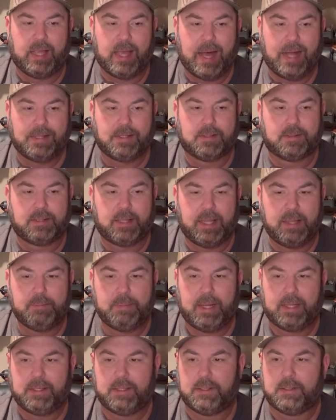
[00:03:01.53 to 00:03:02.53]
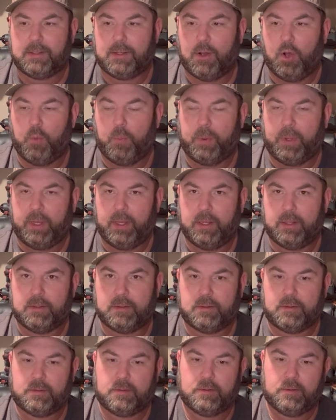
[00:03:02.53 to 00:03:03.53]
got to say about this scope
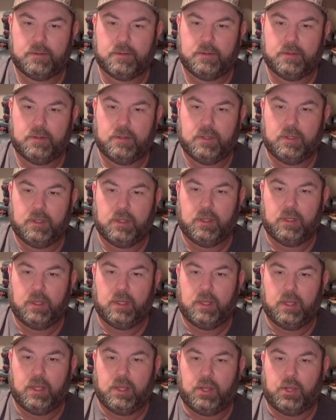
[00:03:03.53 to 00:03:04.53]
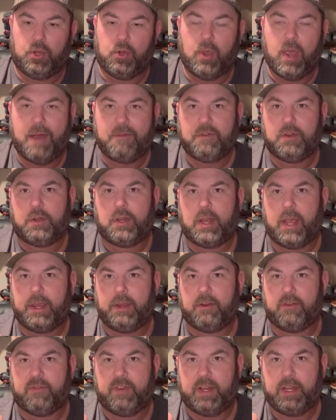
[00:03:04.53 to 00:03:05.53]
is you have to take
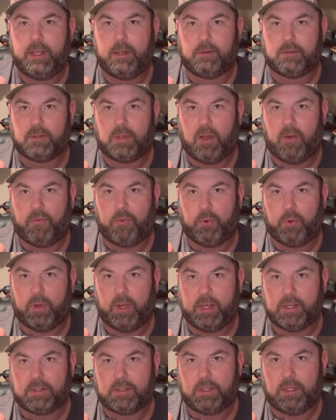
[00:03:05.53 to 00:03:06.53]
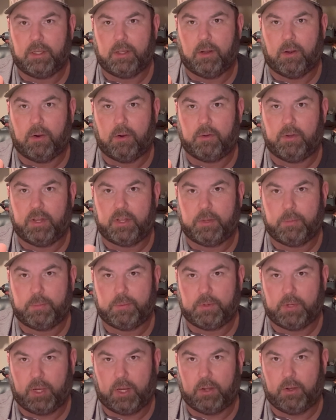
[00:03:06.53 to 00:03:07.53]
your videos off through an SD card. You have to
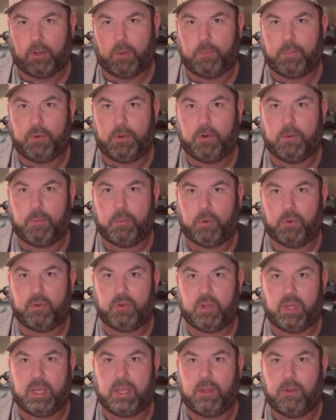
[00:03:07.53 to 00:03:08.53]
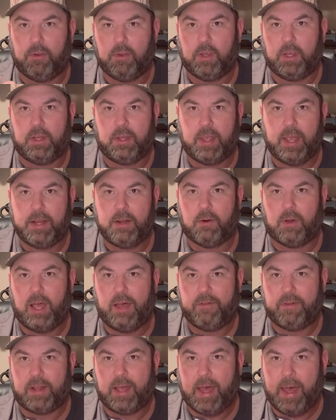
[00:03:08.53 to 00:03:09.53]
stick in the computer pull. They don't
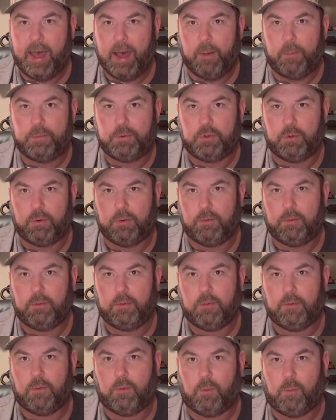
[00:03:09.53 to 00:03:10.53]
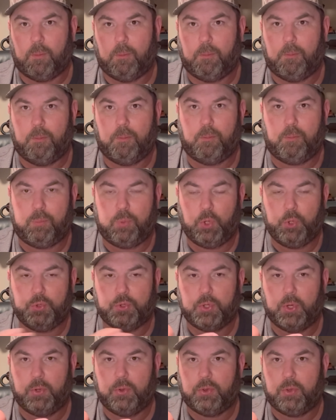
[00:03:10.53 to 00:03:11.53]
have an app to
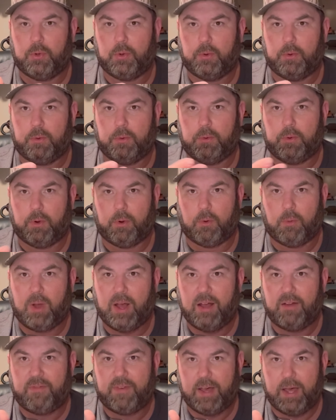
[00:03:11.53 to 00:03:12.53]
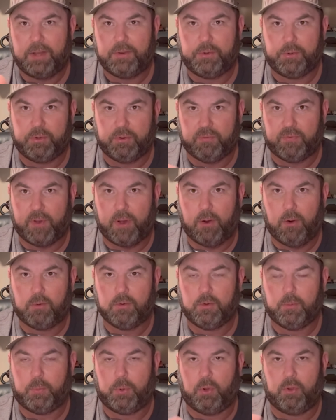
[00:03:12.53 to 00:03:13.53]
Bluetooth or Wi-Fi to your phone
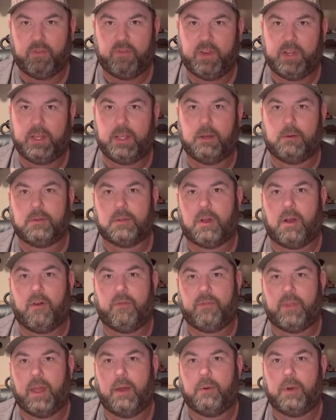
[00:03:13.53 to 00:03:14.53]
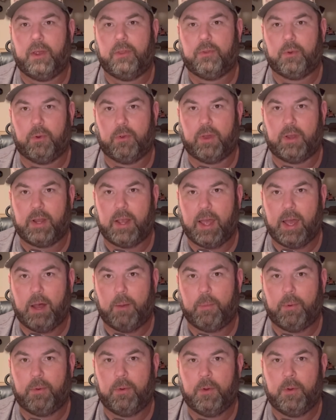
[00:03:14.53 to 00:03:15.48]
to pull the videos off that way through an app.